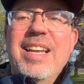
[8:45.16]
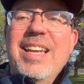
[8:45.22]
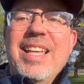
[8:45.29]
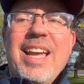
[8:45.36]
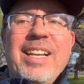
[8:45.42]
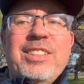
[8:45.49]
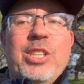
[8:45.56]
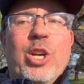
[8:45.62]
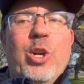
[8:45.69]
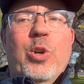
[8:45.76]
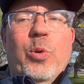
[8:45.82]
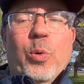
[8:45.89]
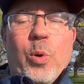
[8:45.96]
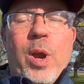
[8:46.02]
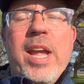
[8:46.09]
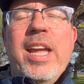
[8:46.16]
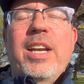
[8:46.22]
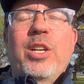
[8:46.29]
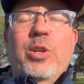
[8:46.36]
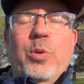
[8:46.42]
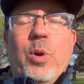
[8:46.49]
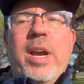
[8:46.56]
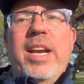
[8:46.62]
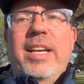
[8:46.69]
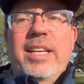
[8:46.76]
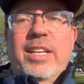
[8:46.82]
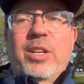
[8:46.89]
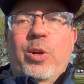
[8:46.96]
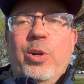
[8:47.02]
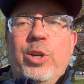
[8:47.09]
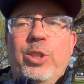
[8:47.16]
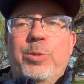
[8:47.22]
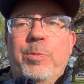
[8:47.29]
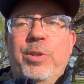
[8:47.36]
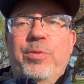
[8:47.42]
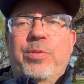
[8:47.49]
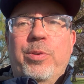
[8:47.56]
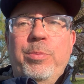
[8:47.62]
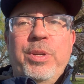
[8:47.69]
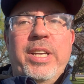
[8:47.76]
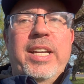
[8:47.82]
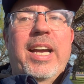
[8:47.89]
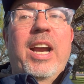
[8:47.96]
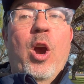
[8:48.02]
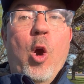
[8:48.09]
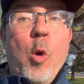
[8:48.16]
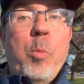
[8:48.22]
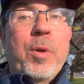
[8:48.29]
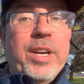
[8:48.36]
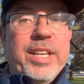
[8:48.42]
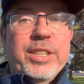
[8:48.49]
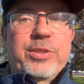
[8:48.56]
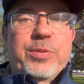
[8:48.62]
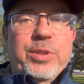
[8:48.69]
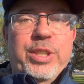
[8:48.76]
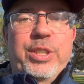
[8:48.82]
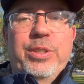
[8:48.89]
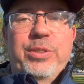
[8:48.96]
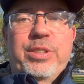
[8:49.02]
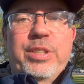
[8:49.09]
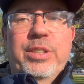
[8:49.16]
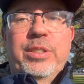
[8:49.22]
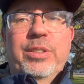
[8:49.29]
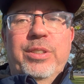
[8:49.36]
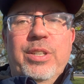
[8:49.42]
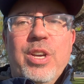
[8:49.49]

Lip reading: That's a great, great encouragement for me. I hope it is for you too.